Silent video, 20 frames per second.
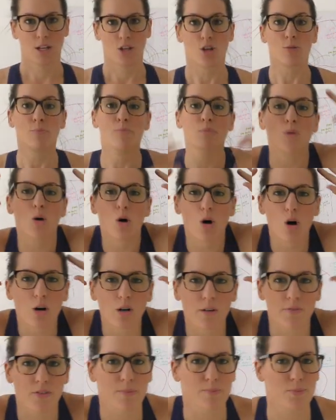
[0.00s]
The more
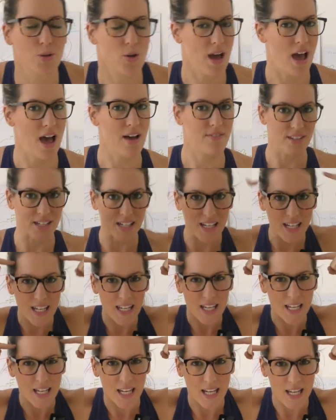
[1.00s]
of them you have in
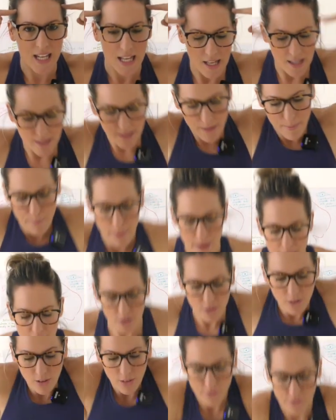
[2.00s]
here, the
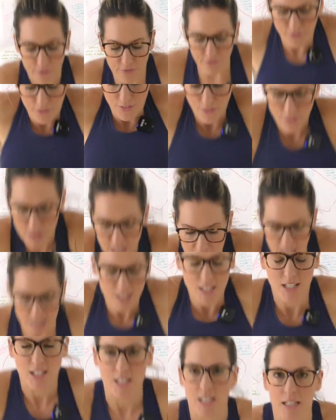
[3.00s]
better of
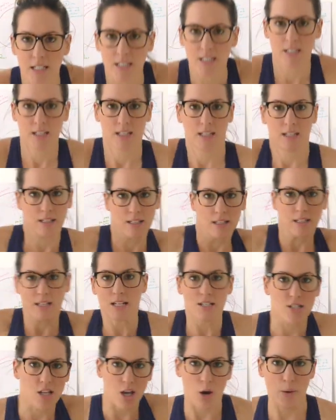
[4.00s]
this
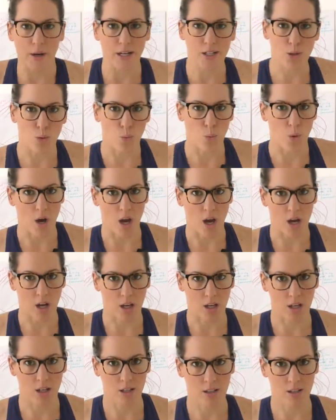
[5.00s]
is going to work.